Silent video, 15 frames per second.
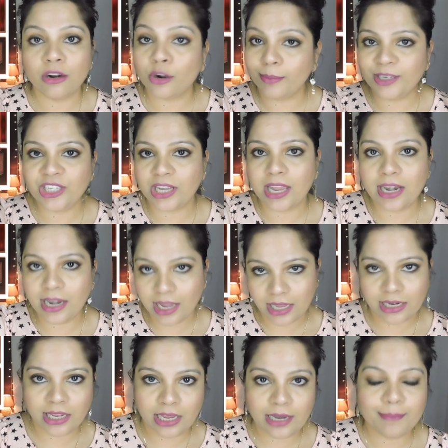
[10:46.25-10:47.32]
Urban Decay
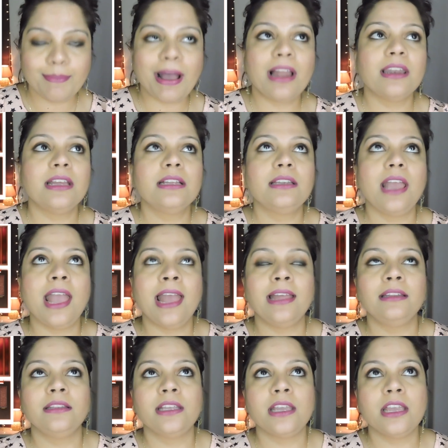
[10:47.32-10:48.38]
Naked Heat palette,
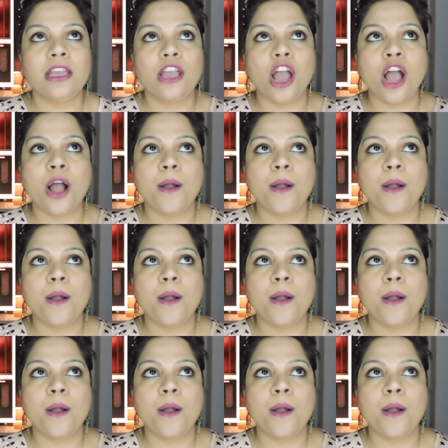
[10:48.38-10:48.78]
and the